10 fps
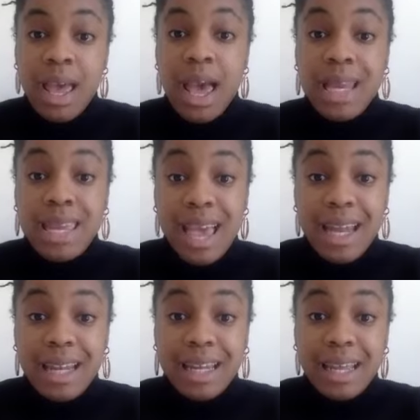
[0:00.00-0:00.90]
And
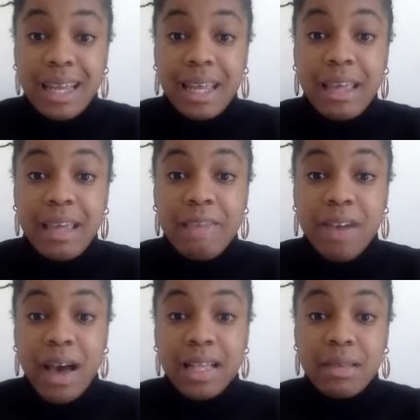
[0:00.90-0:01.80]
yet, he
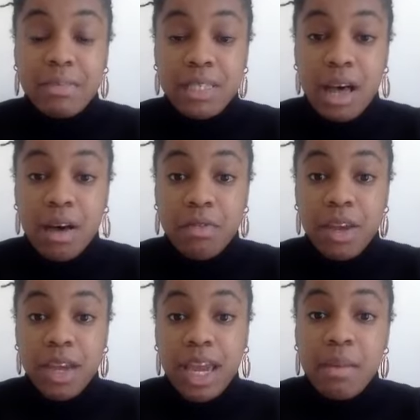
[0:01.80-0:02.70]
finds himself
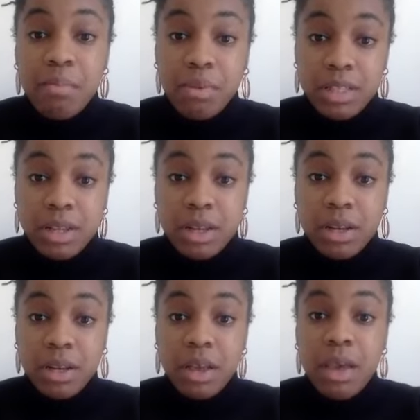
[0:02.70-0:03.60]
in
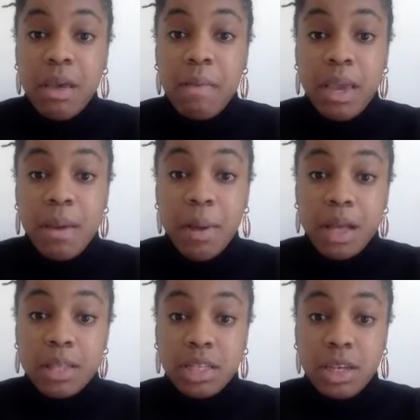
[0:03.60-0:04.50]
prison, being
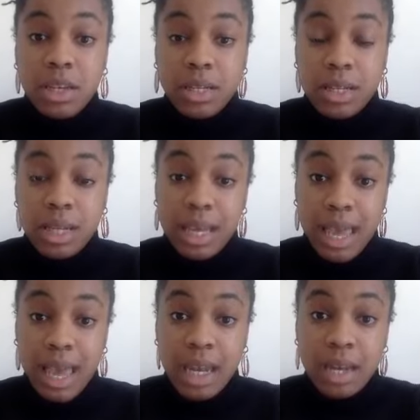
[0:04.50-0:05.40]
persecuted
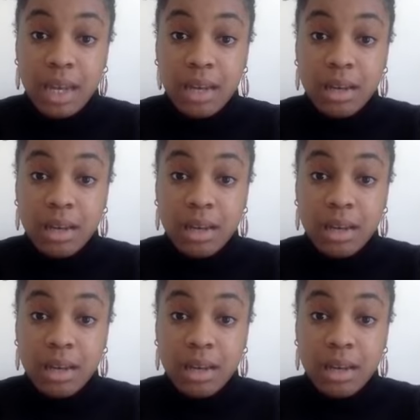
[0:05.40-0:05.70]
again.